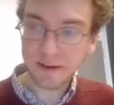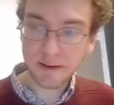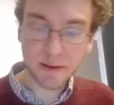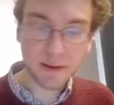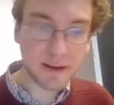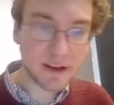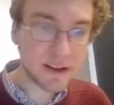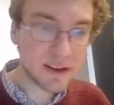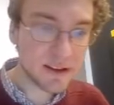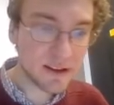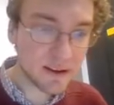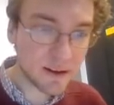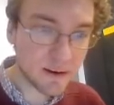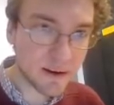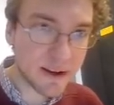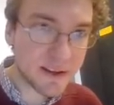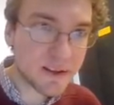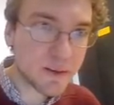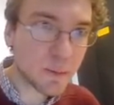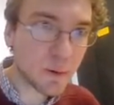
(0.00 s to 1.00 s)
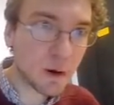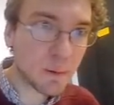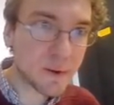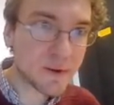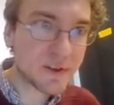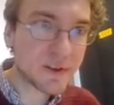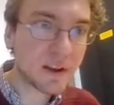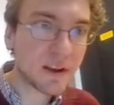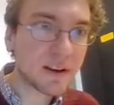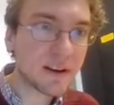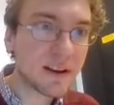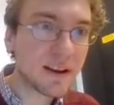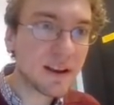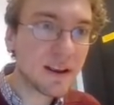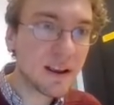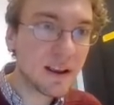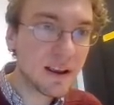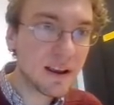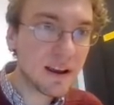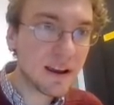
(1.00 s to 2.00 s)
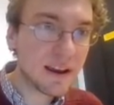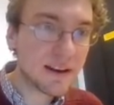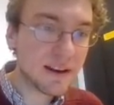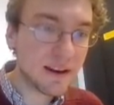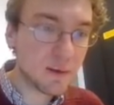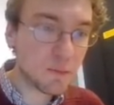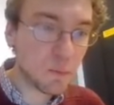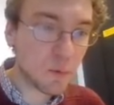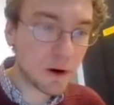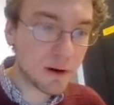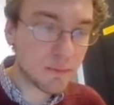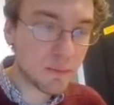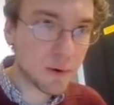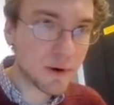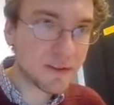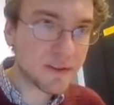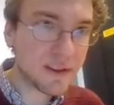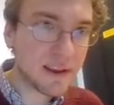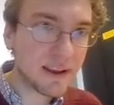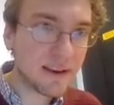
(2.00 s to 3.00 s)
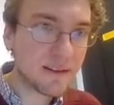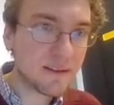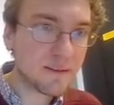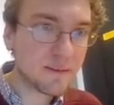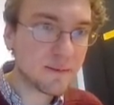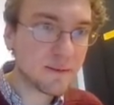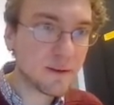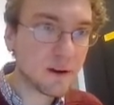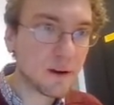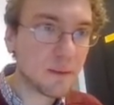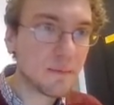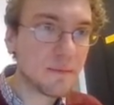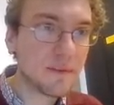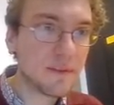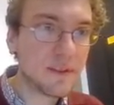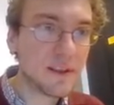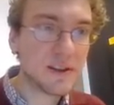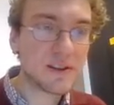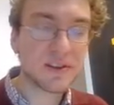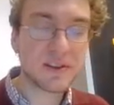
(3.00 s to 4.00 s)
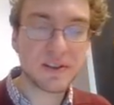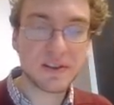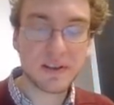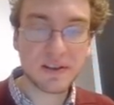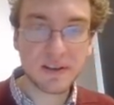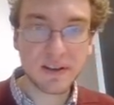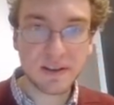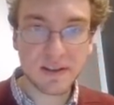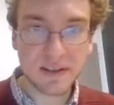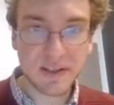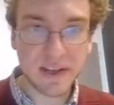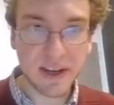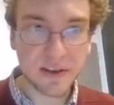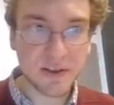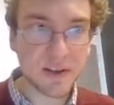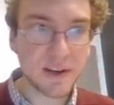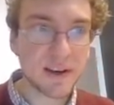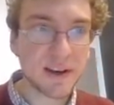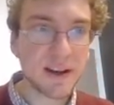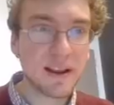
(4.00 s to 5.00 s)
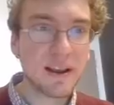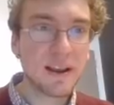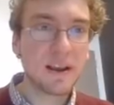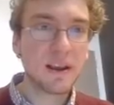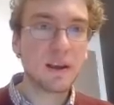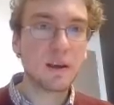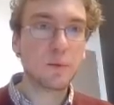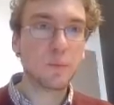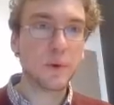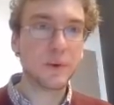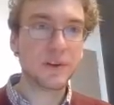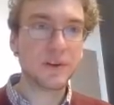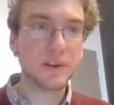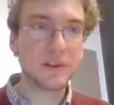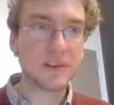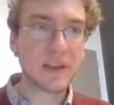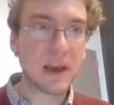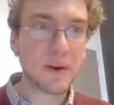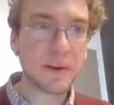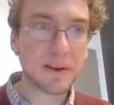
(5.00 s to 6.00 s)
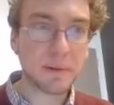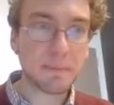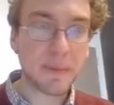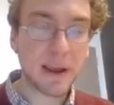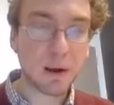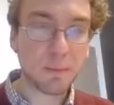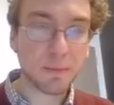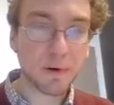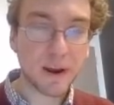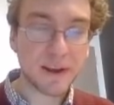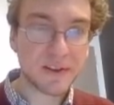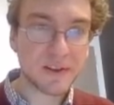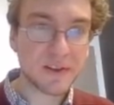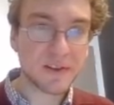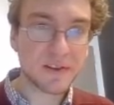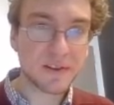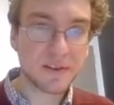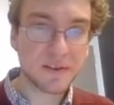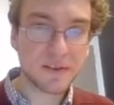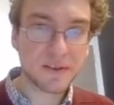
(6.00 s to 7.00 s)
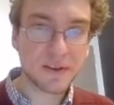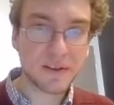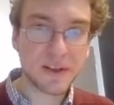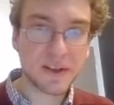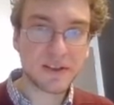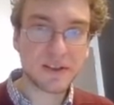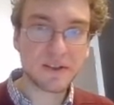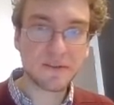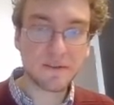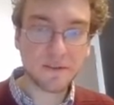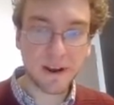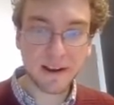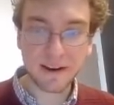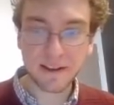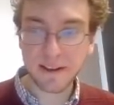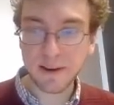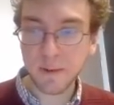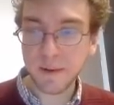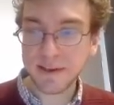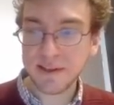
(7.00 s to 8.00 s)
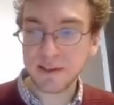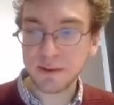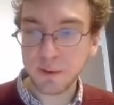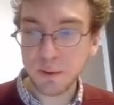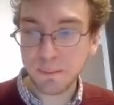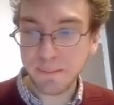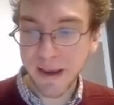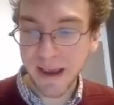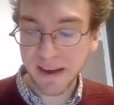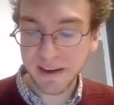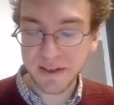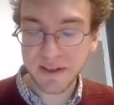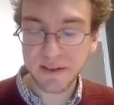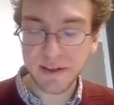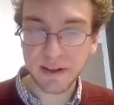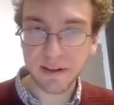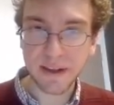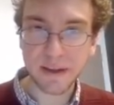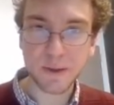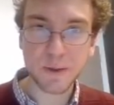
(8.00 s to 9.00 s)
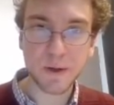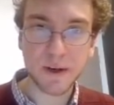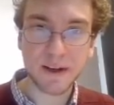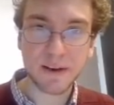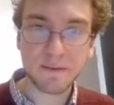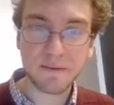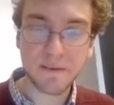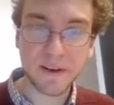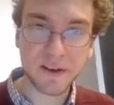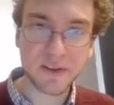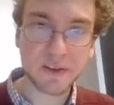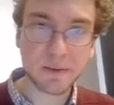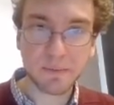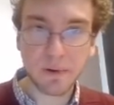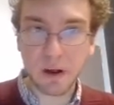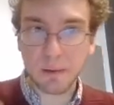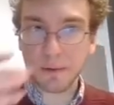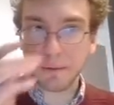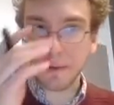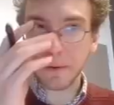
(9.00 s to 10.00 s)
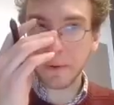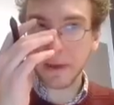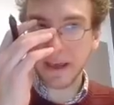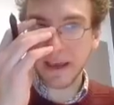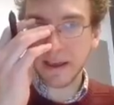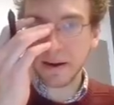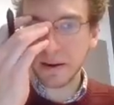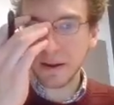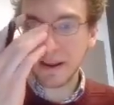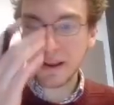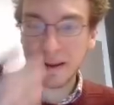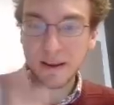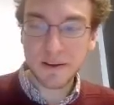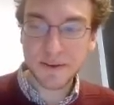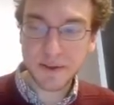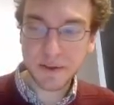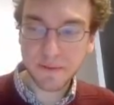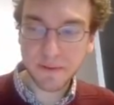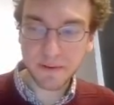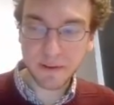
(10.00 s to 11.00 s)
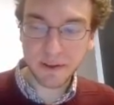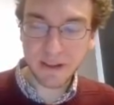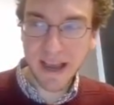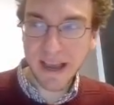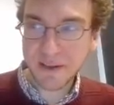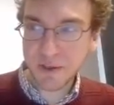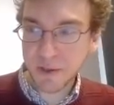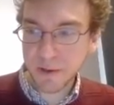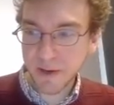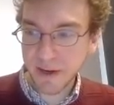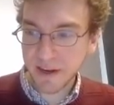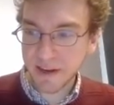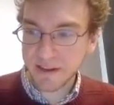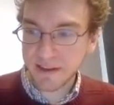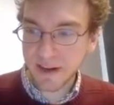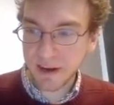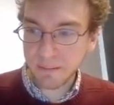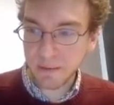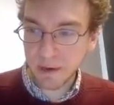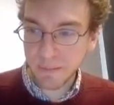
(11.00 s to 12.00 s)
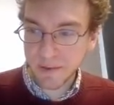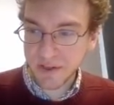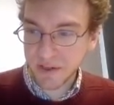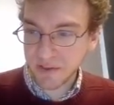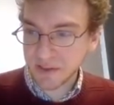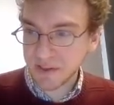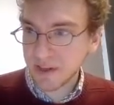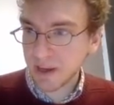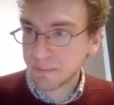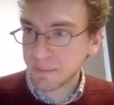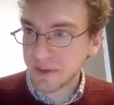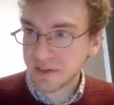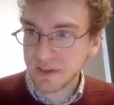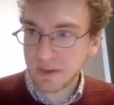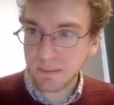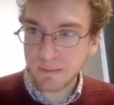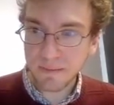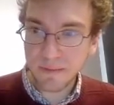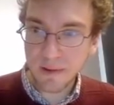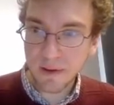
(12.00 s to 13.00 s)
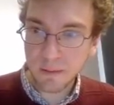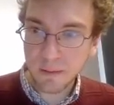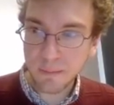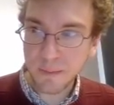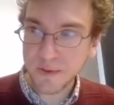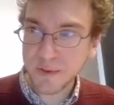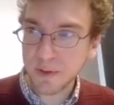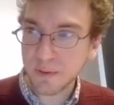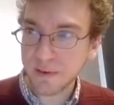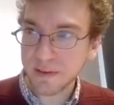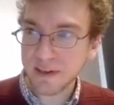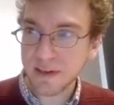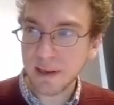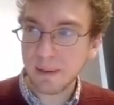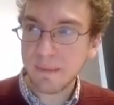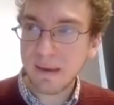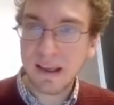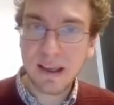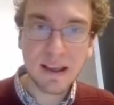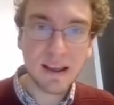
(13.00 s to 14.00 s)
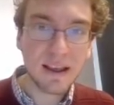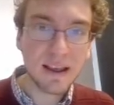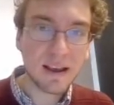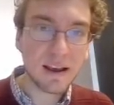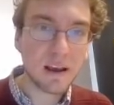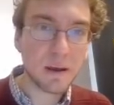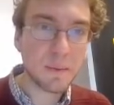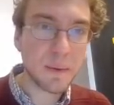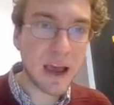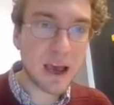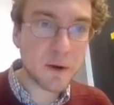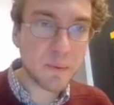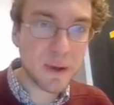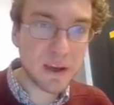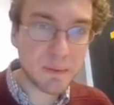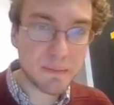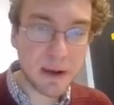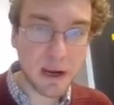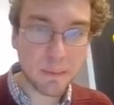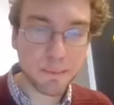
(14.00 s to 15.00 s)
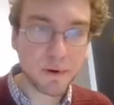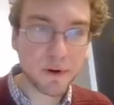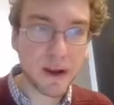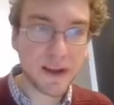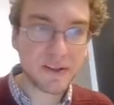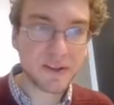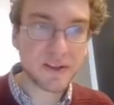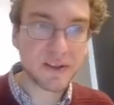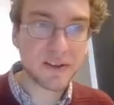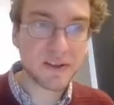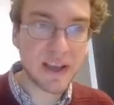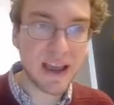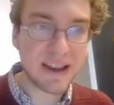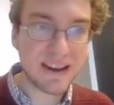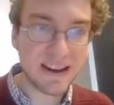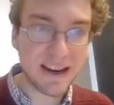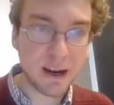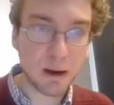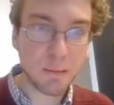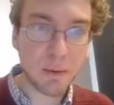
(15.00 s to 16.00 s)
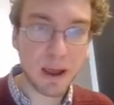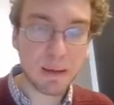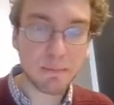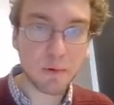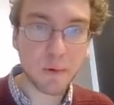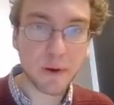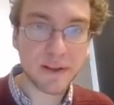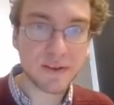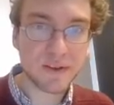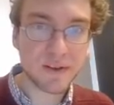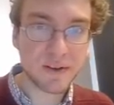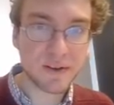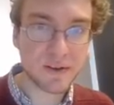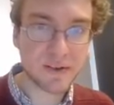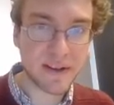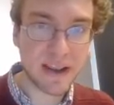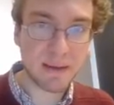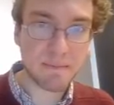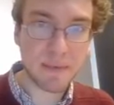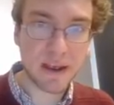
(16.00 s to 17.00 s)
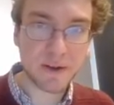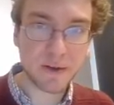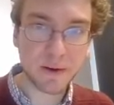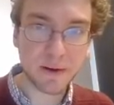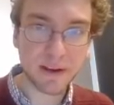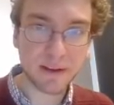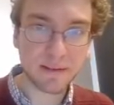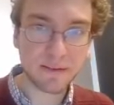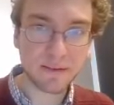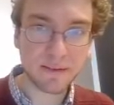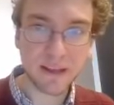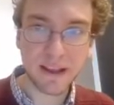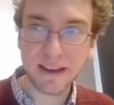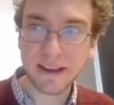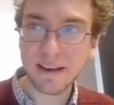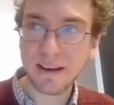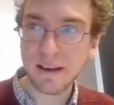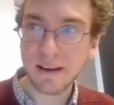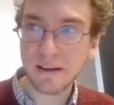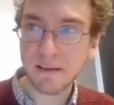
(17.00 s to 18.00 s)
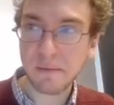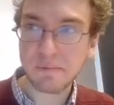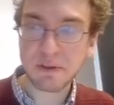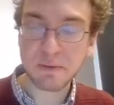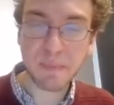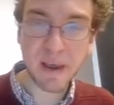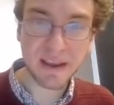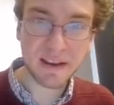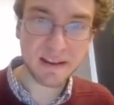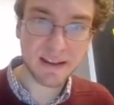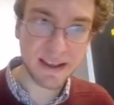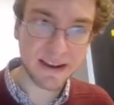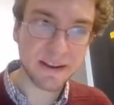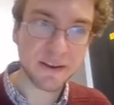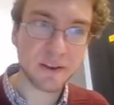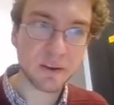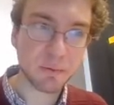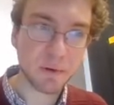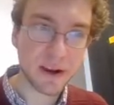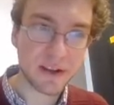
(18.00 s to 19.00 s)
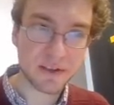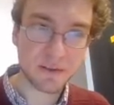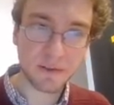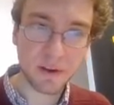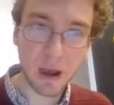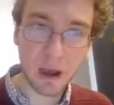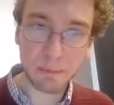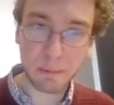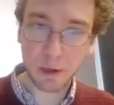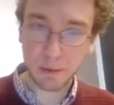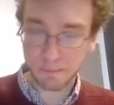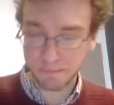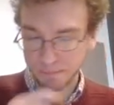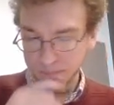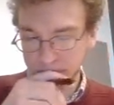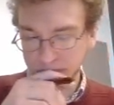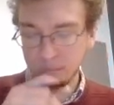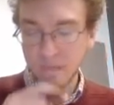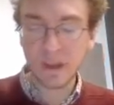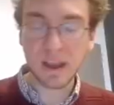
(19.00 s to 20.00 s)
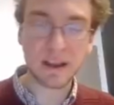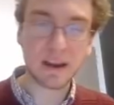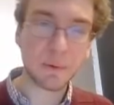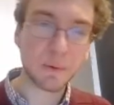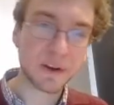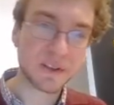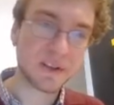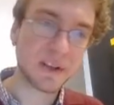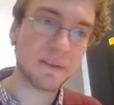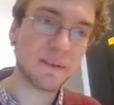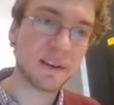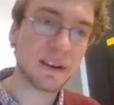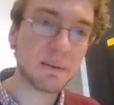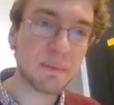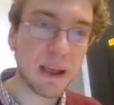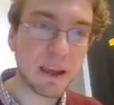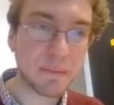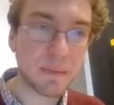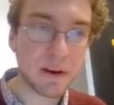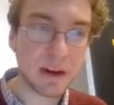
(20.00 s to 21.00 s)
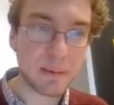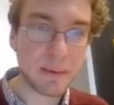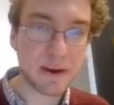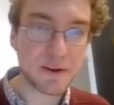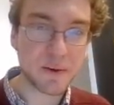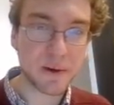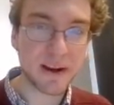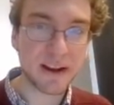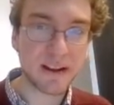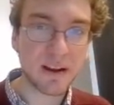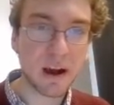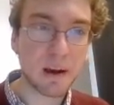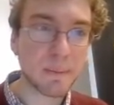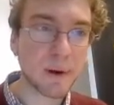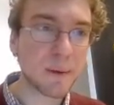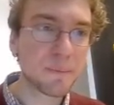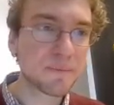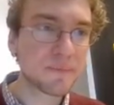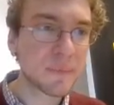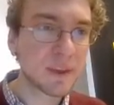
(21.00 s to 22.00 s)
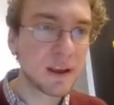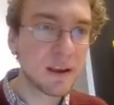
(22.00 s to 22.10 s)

Good. All right, so we're almost done. I need one more thing from this section, which is how to compare prices. So this is finally going to loop back to the electron and fix the problem that we had. So for the last trick, and then I promise I'll stop because I'm almost over time, how do we compare prices at nearby points? So say I'm measuring, I'm speculating on the price of copper, and I want to see if I can make money by trading copper.